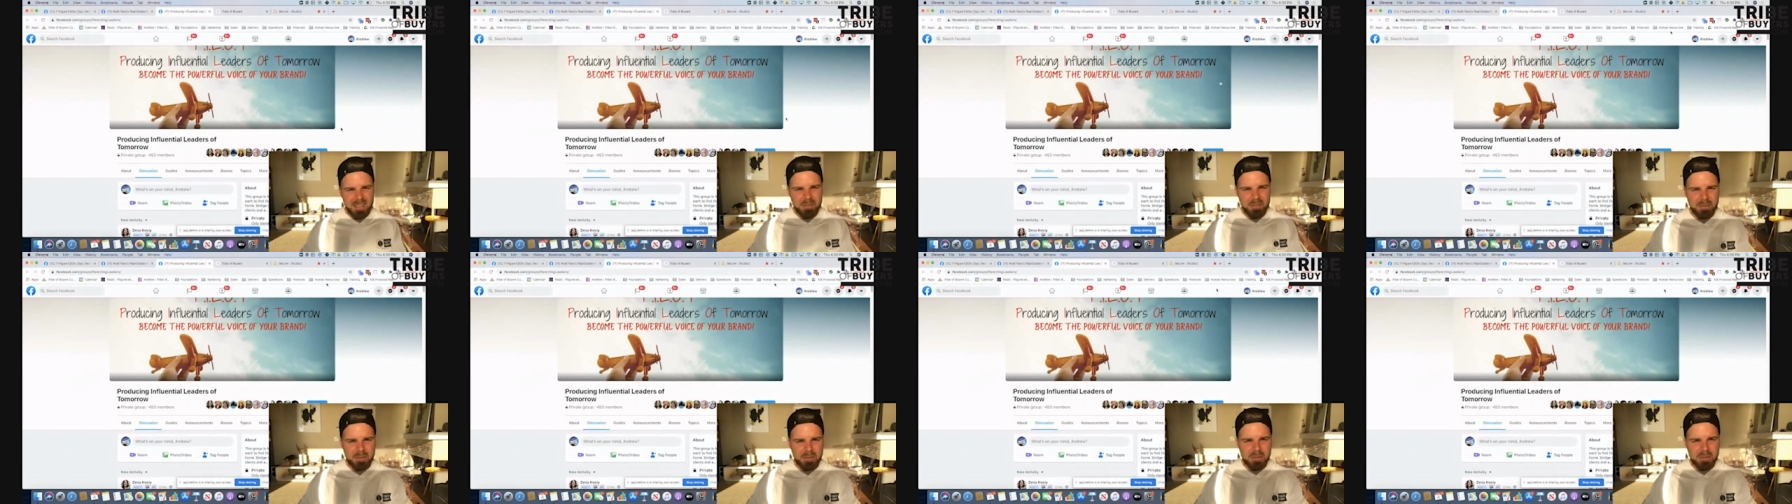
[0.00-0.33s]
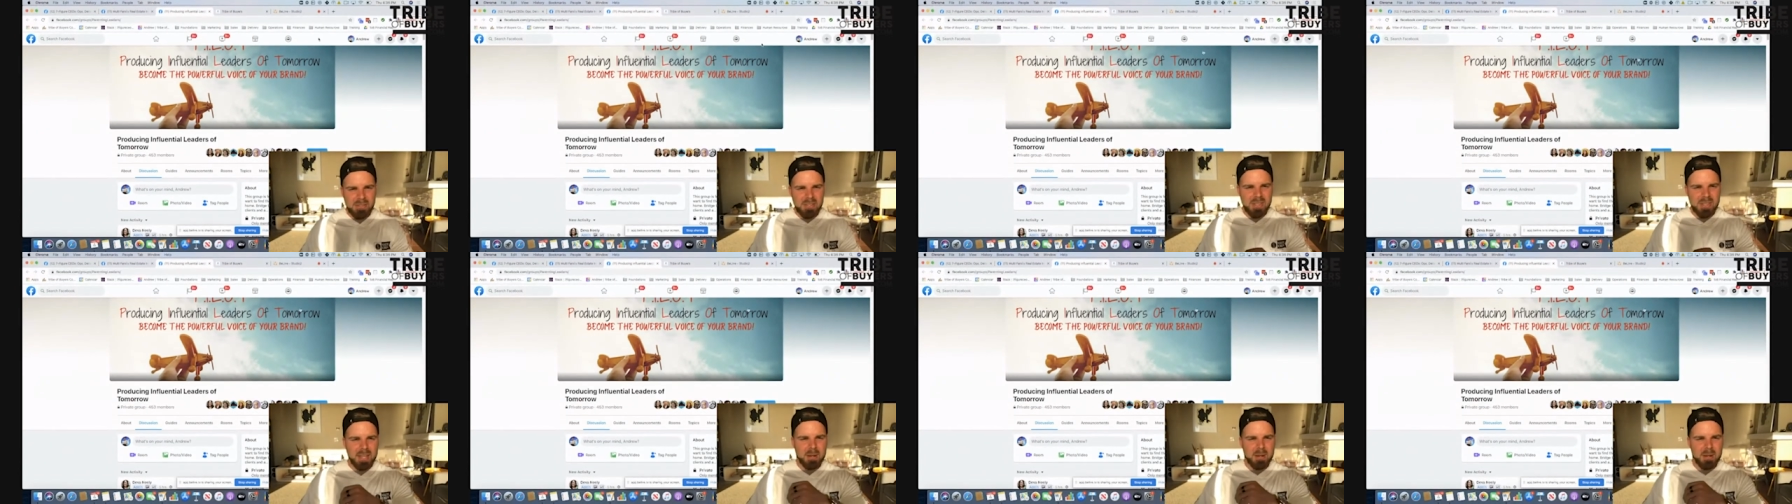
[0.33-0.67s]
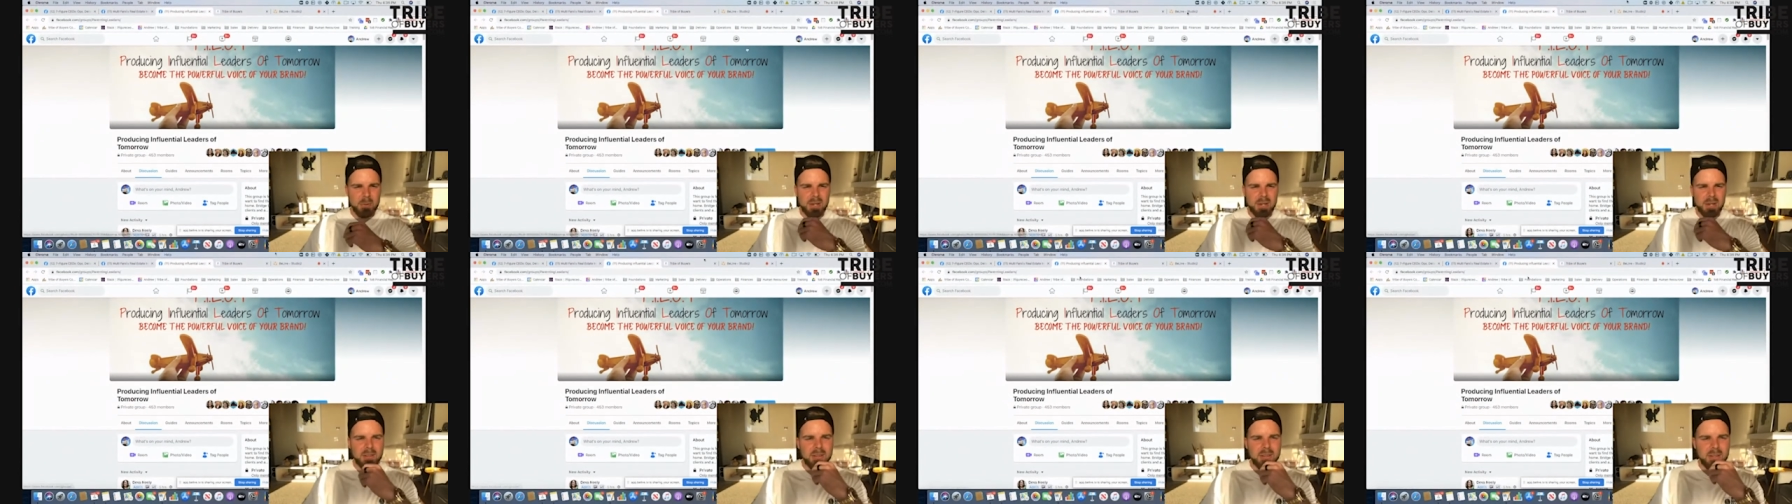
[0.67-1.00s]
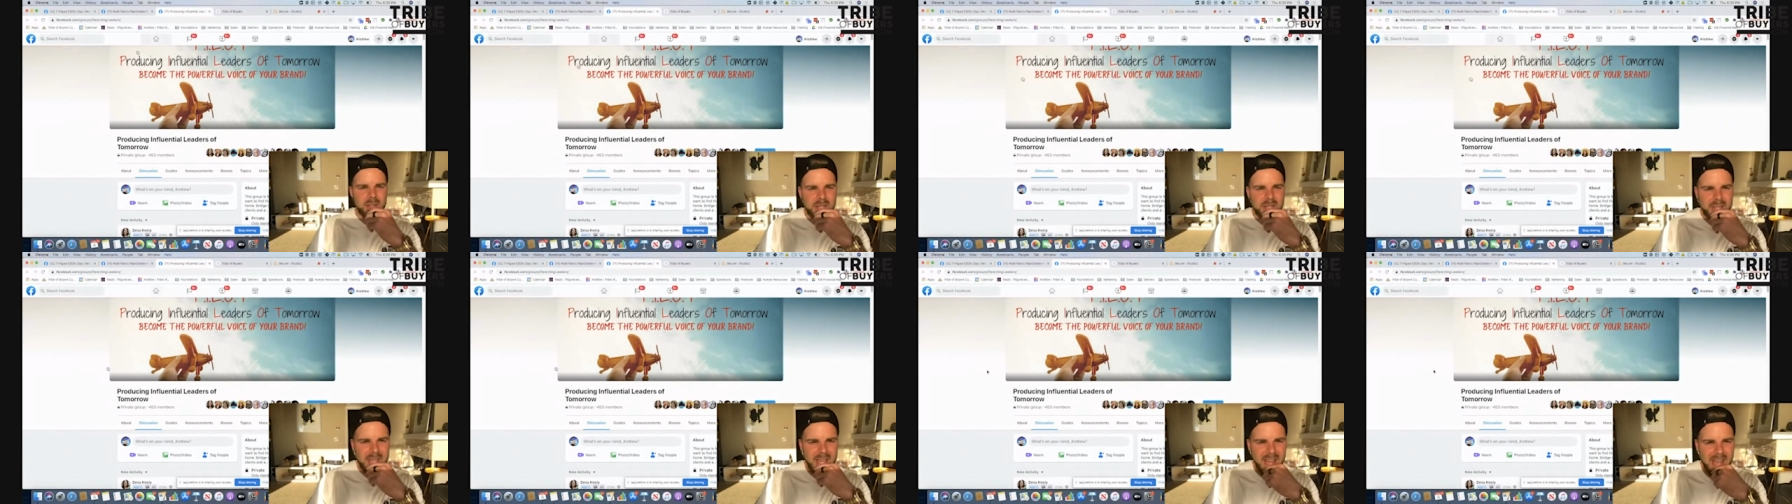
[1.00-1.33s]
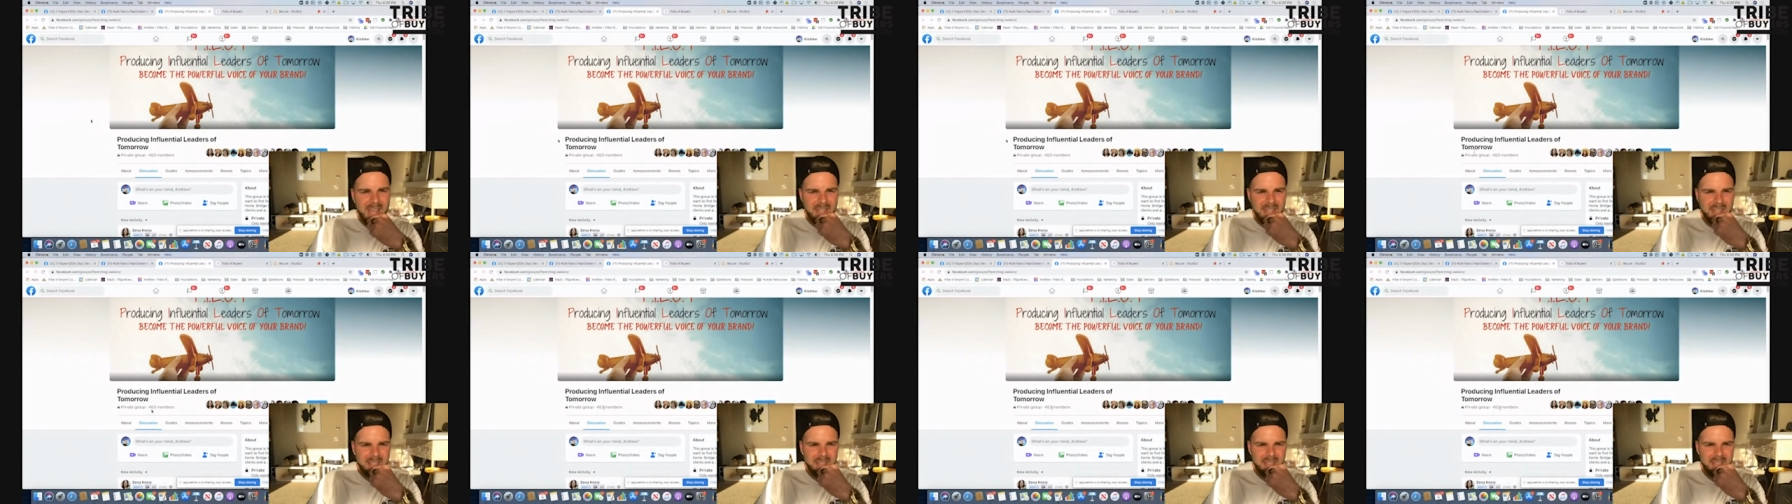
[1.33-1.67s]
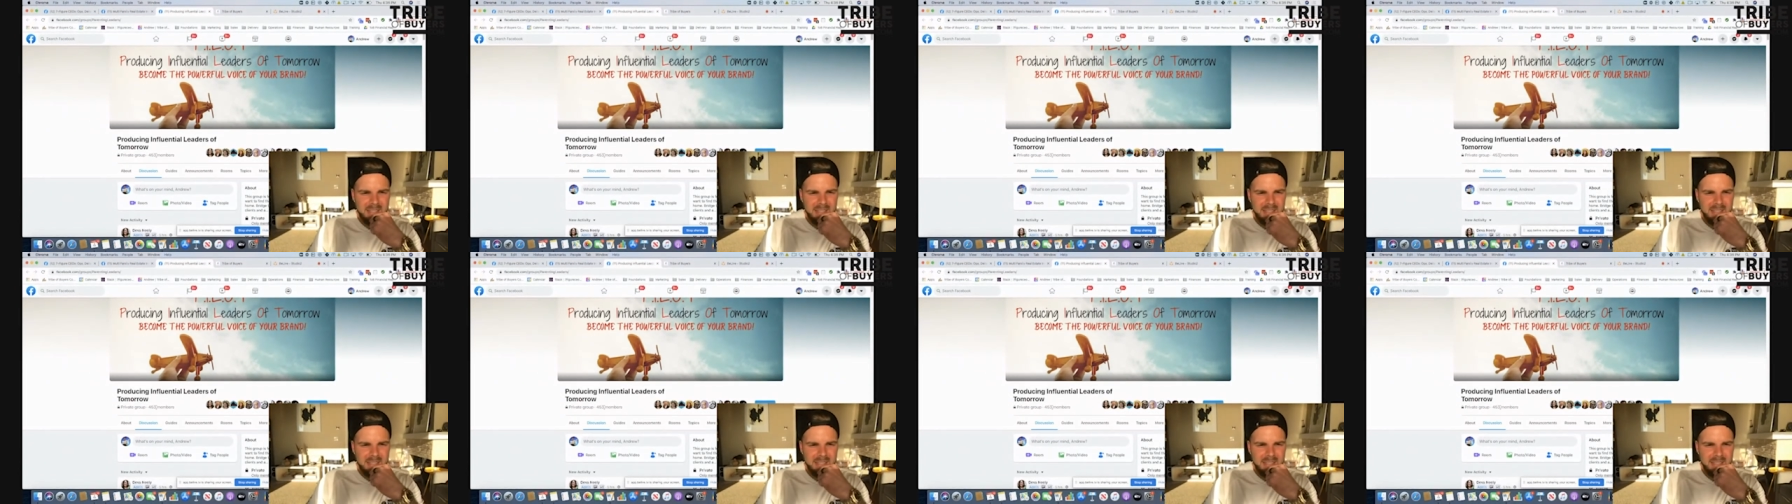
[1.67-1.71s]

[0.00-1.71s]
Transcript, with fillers: the first thing I want to look at